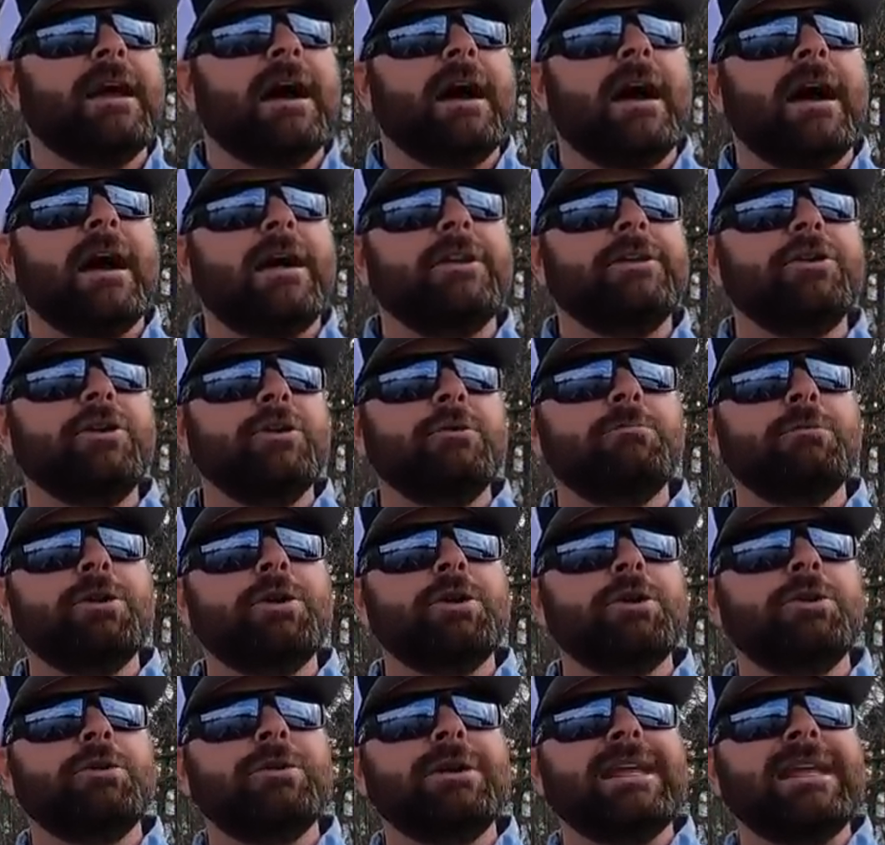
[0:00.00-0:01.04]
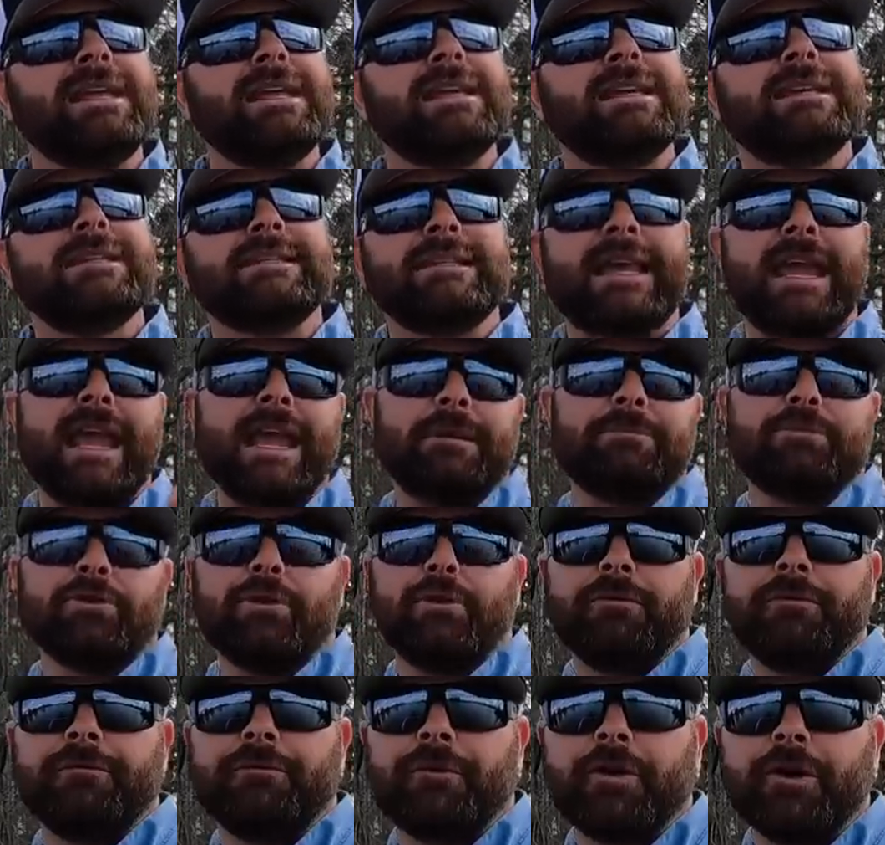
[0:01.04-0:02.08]
Uh, new moon is
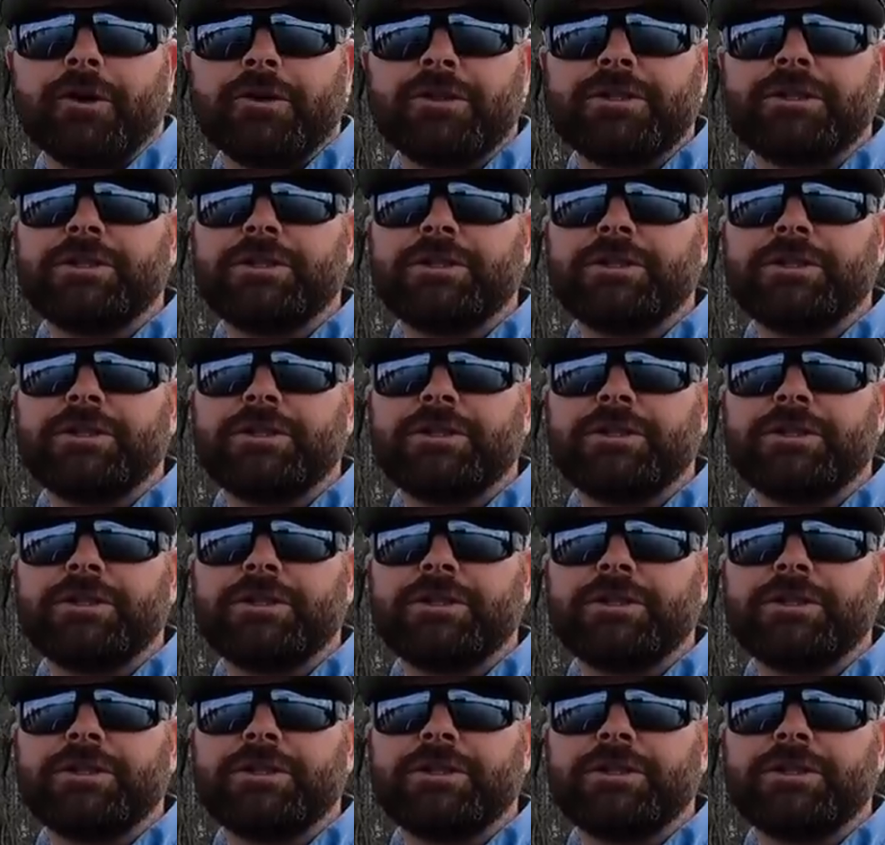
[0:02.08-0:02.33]
April 1st.